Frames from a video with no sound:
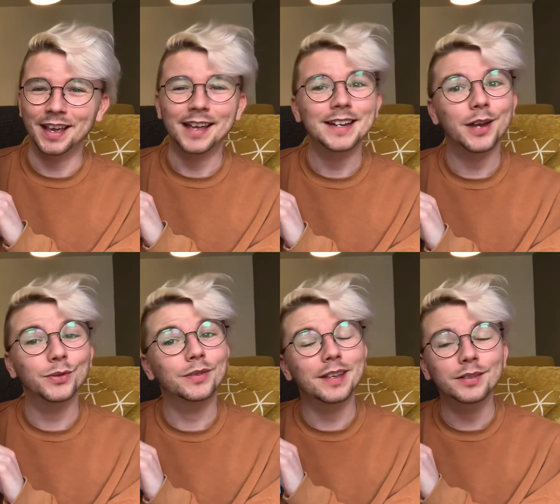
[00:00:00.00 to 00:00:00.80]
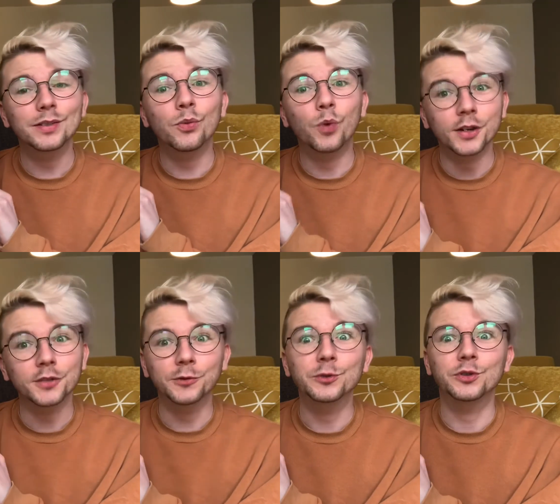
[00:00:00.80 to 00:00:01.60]
Now, this is a
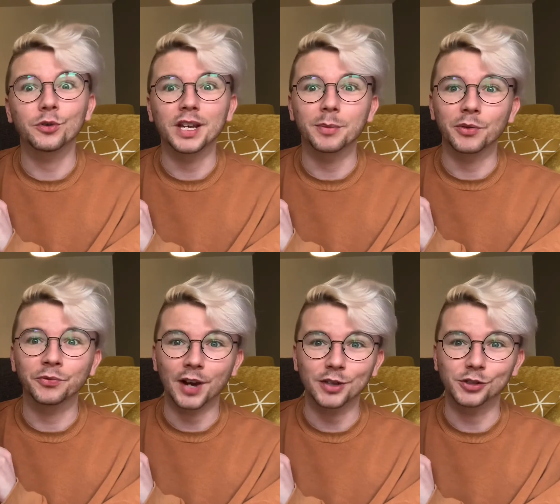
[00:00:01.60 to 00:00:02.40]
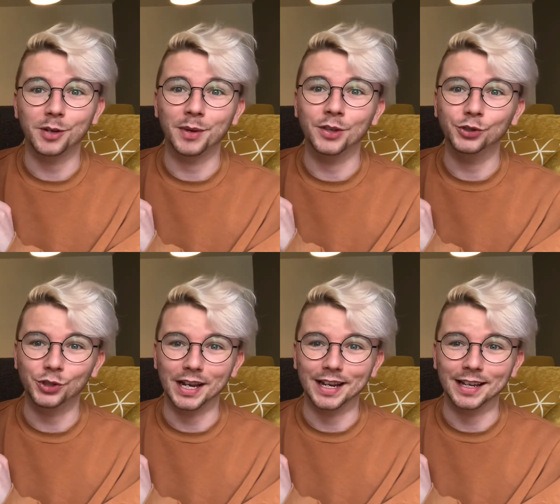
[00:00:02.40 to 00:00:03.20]
wonderful story about friendship and
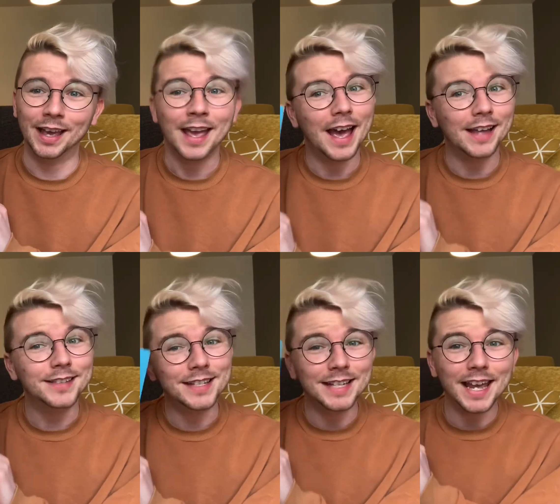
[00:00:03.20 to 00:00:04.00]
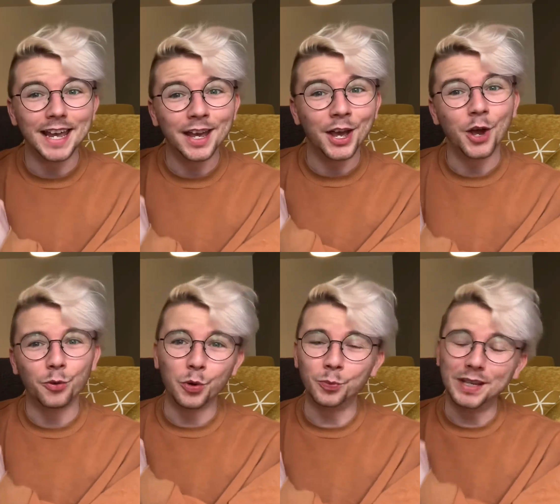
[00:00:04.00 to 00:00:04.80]
sharing, and today
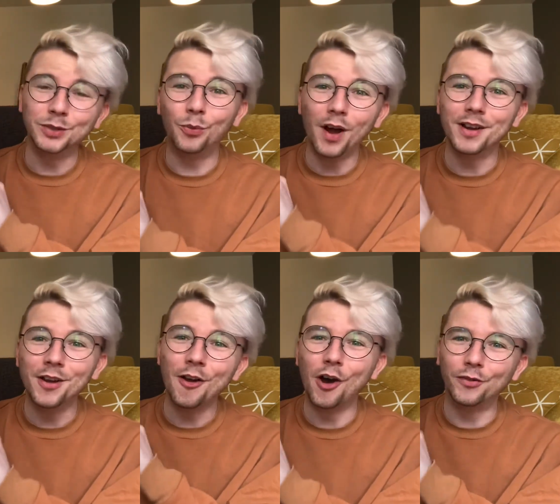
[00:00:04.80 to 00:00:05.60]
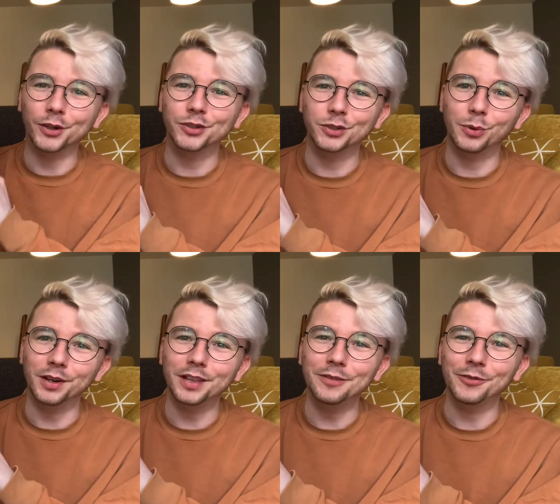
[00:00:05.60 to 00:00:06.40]
we'll meet one of our
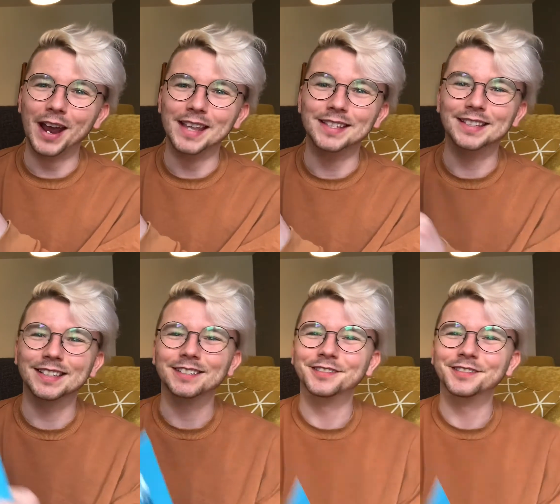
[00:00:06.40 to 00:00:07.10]
squirrely friends.